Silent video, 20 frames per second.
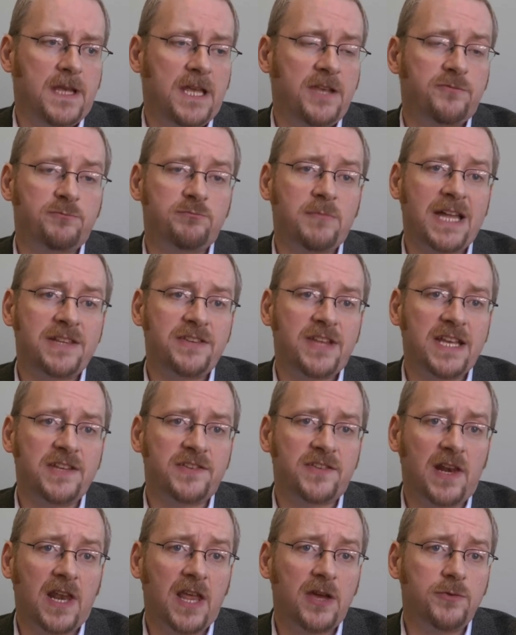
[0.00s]
Even
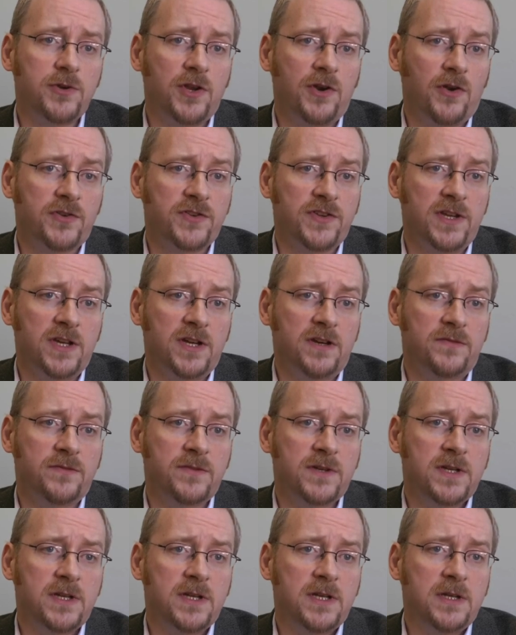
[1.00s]
mandates alone are not
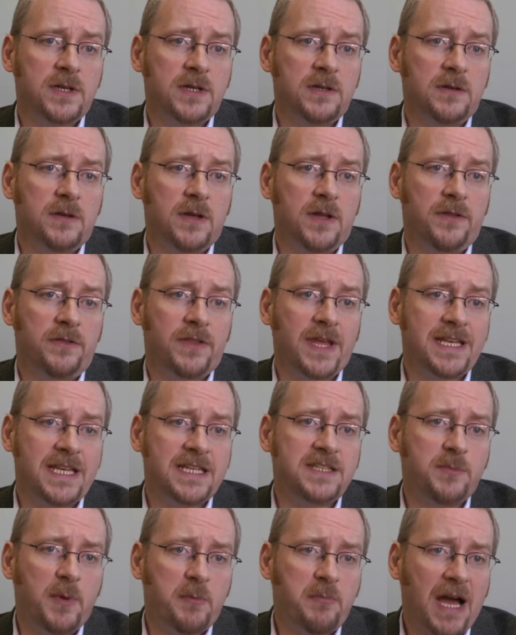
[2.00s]
enough. They
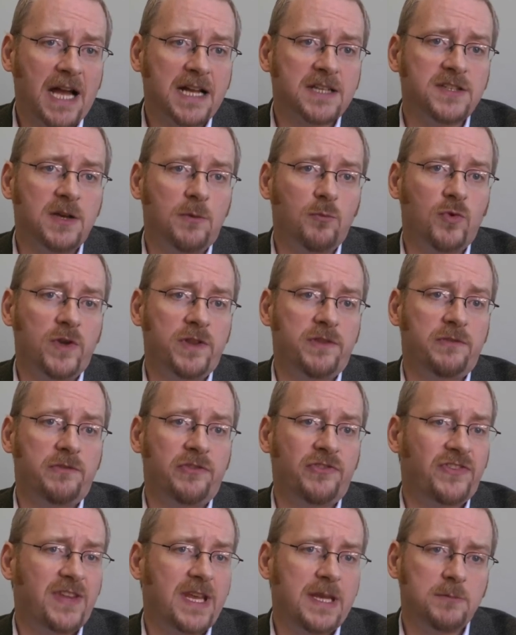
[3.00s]
need to be backed up with
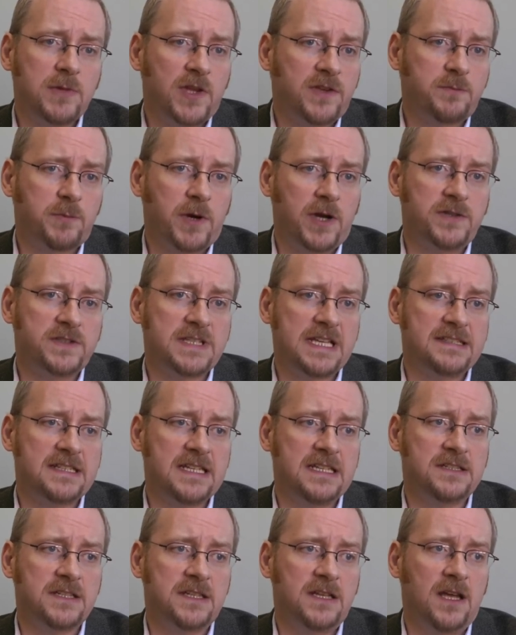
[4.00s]
seamless
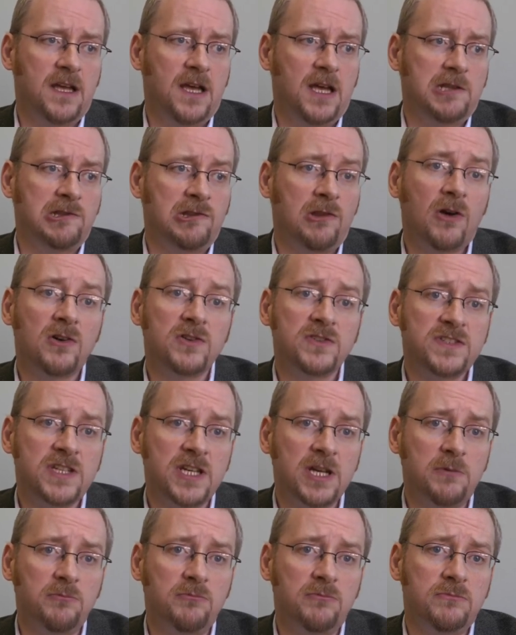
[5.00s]
processes,
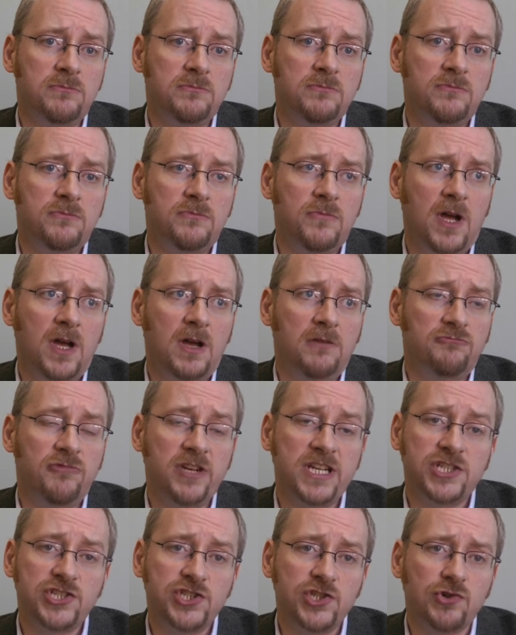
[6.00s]
long-term
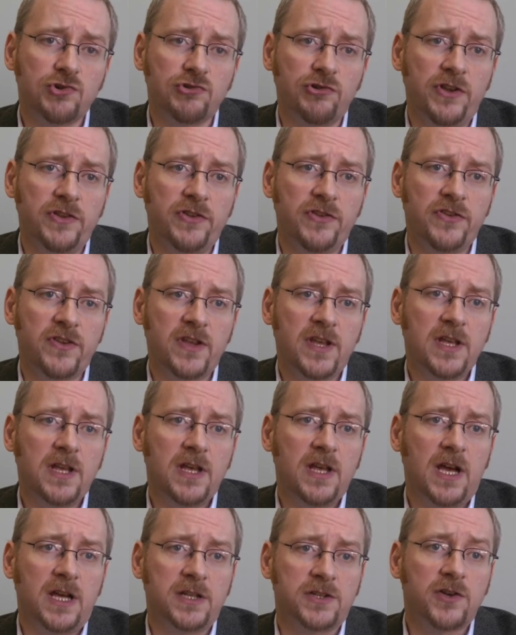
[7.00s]
reassurance
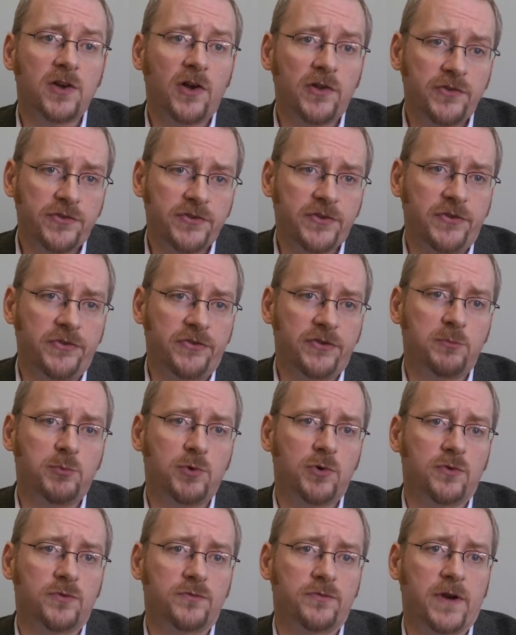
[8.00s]
and constant
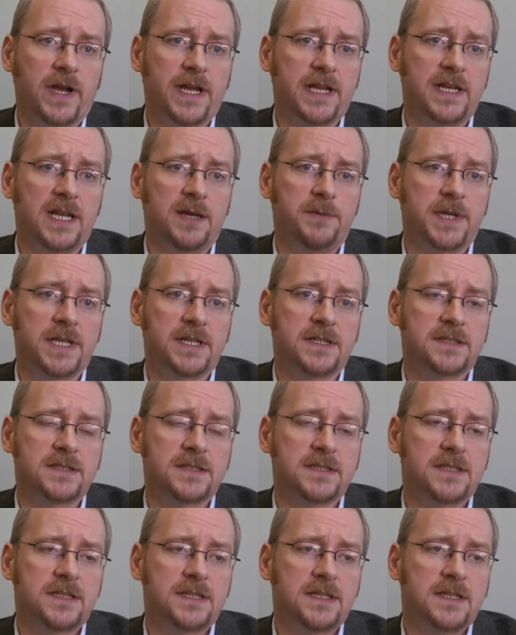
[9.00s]
support for
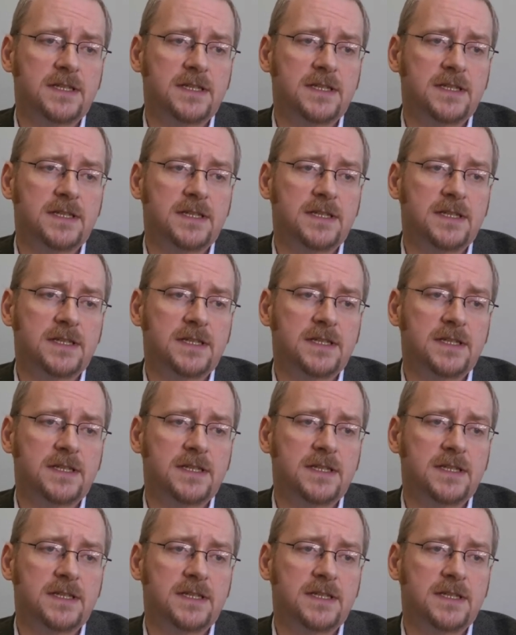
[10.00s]
academics.